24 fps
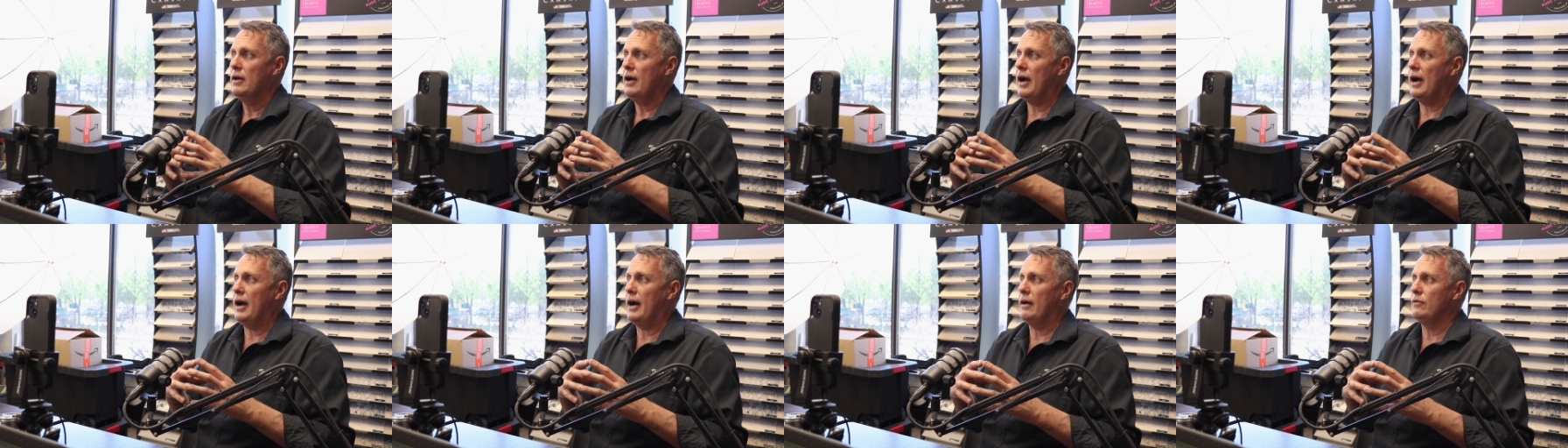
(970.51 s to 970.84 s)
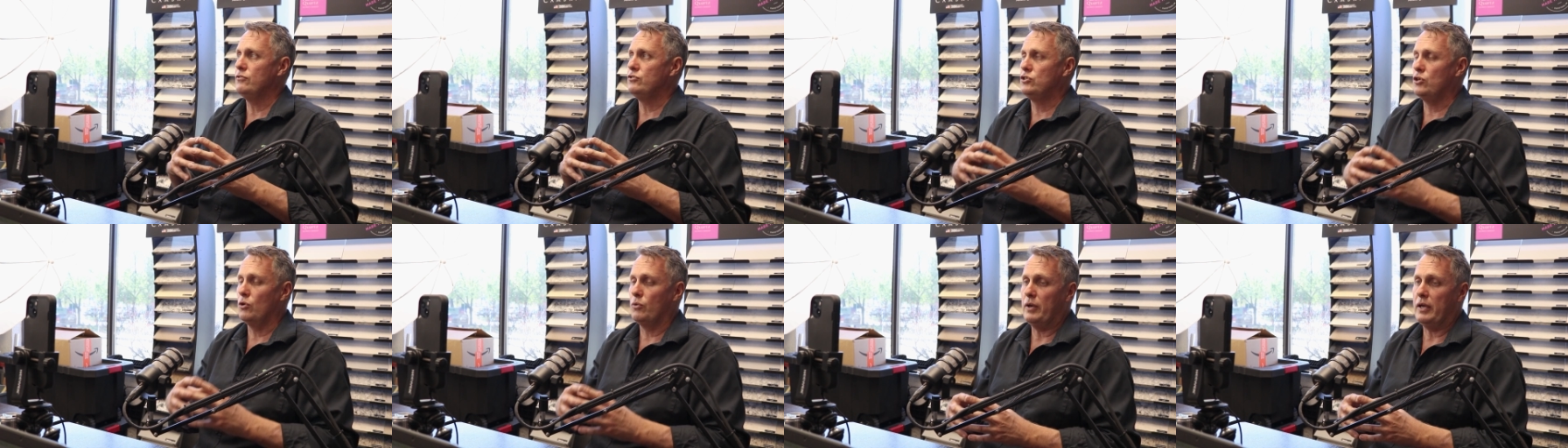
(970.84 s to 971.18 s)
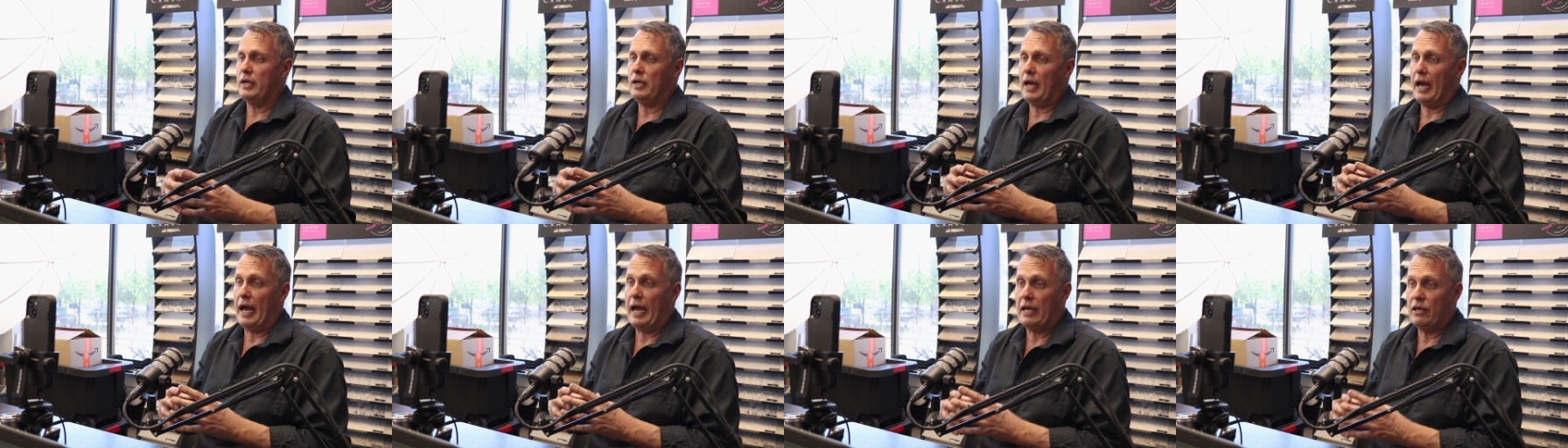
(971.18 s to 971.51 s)
uh,
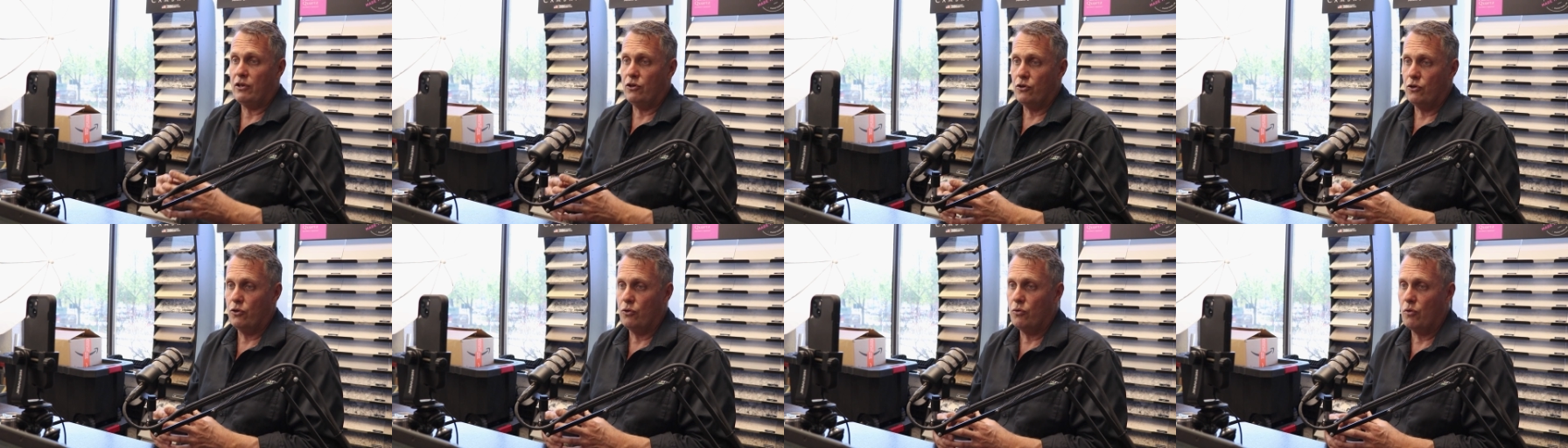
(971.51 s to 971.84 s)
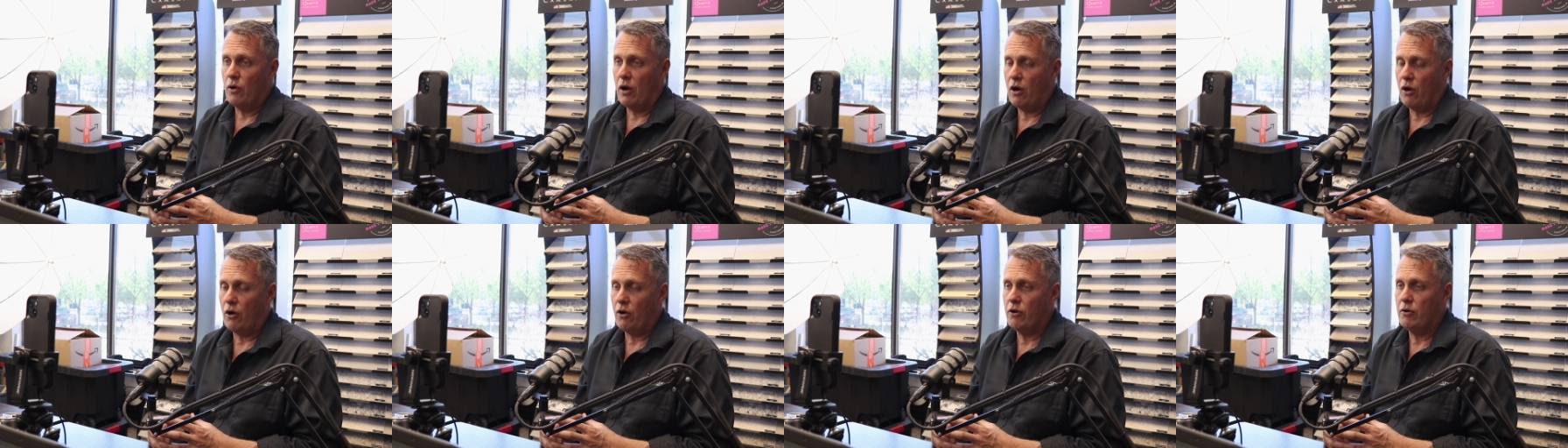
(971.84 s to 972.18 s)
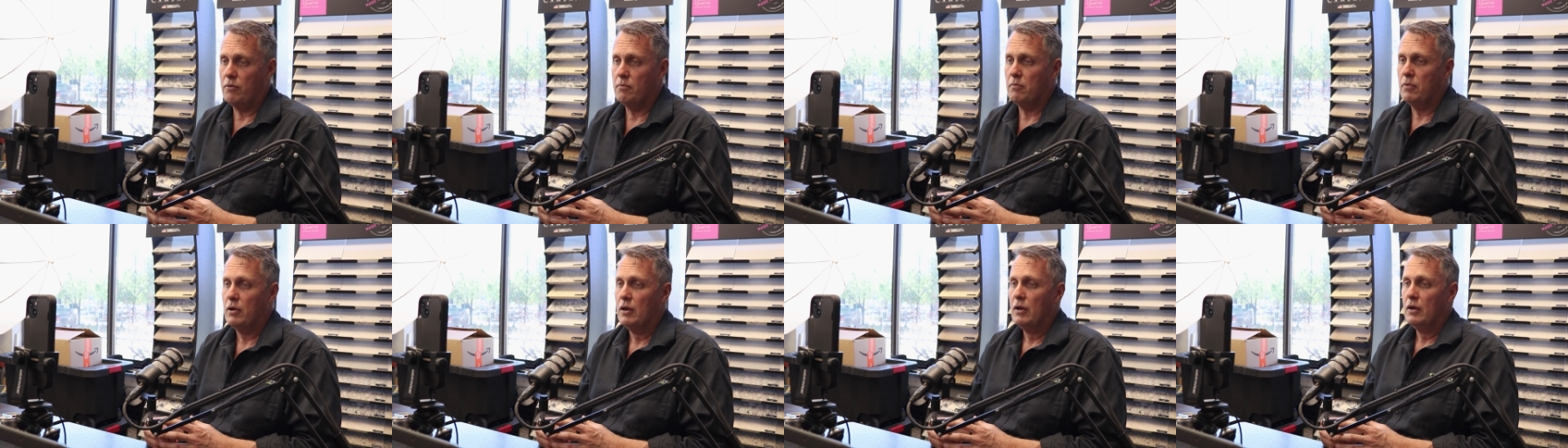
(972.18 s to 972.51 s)
doing a new
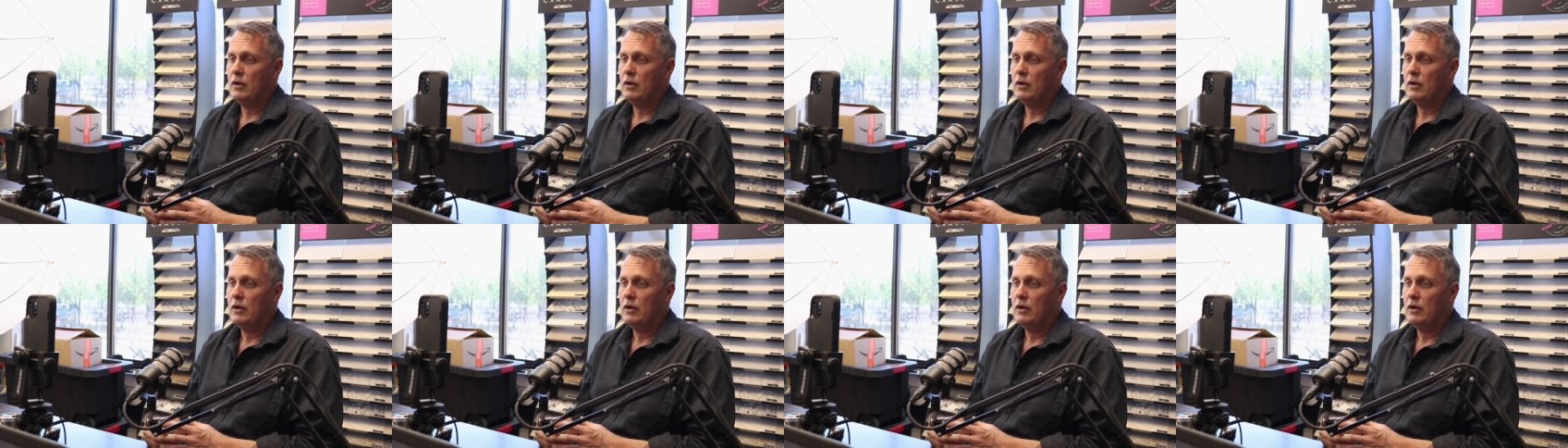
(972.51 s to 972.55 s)
home.